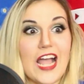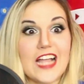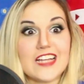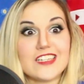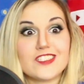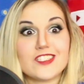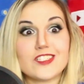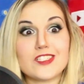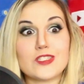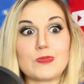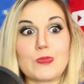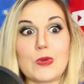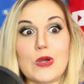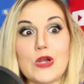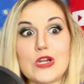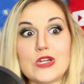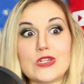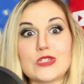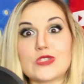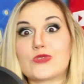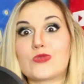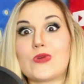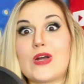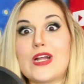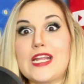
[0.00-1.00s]
I just
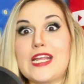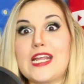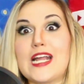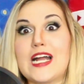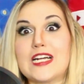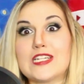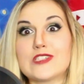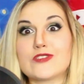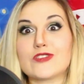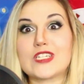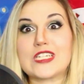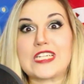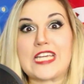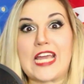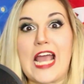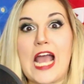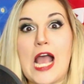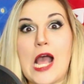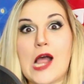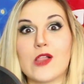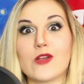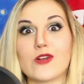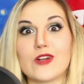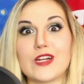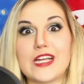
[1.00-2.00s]
burned twenty hundred
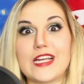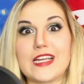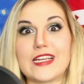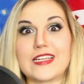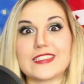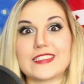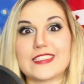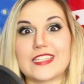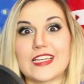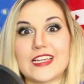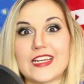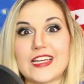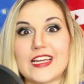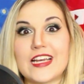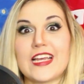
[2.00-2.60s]
calories!